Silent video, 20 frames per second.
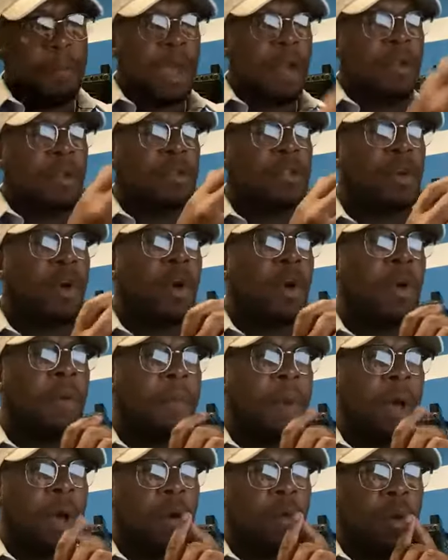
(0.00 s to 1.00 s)
of the matter and talk
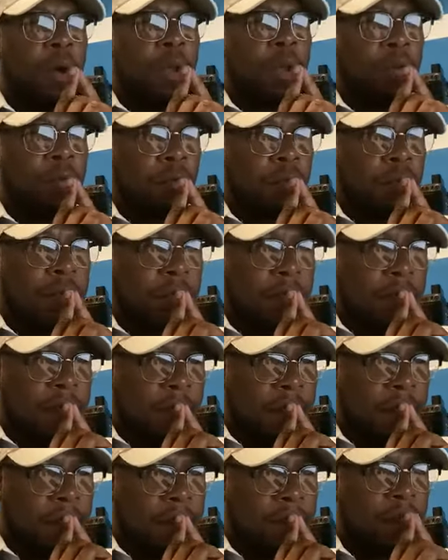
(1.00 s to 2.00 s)
about what it
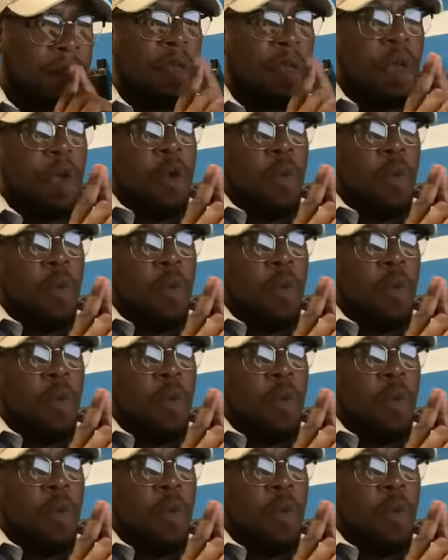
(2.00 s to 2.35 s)
really is.